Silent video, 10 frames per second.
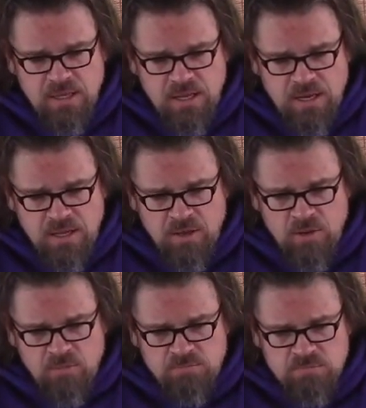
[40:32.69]
and I
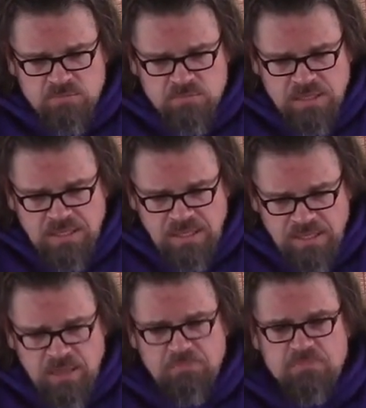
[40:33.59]
go,
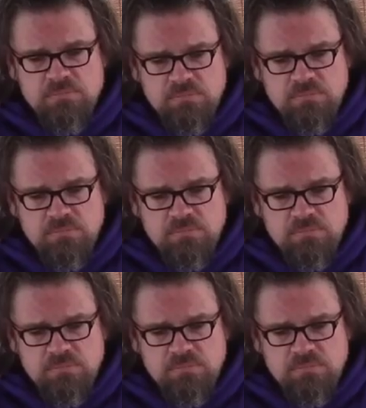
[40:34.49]
"Yep.